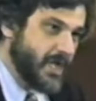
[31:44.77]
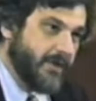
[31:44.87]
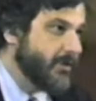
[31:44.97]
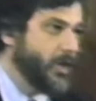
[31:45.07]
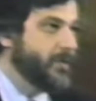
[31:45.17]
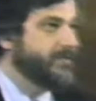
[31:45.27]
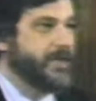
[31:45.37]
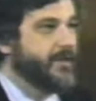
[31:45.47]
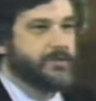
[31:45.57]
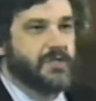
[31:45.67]
I don't know of
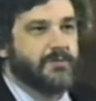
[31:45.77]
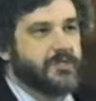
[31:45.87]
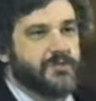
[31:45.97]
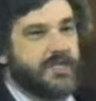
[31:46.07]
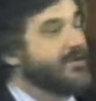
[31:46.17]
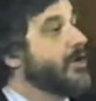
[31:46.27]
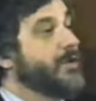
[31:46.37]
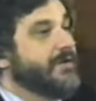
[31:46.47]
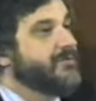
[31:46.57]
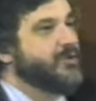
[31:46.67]
another substance,
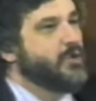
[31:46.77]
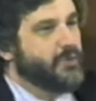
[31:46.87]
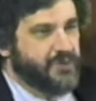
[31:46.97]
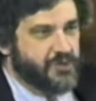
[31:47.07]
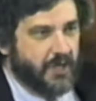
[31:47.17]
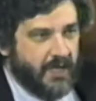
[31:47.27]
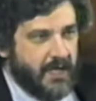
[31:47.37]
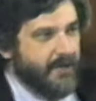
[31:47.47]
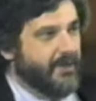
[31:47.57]
including foods,